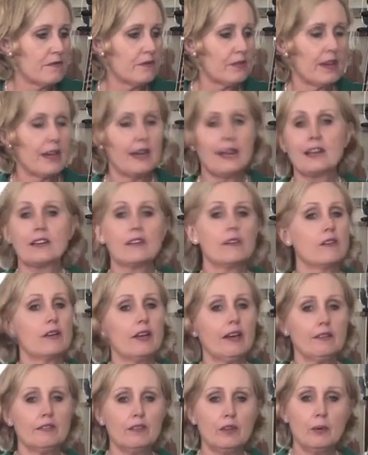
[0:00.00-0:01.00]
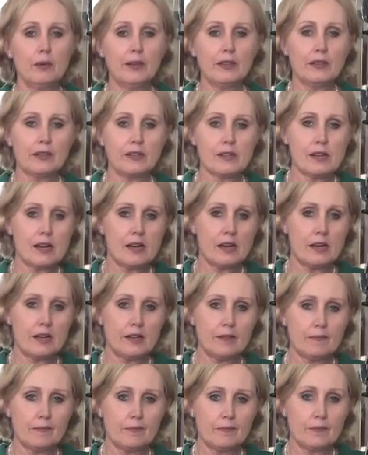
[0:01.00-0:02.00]
and I'll count you in
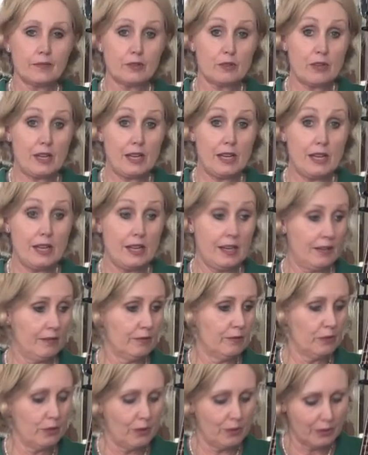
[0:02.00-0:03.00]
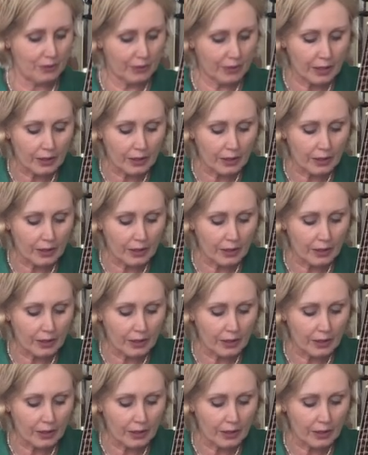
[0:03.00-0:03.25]
three, four.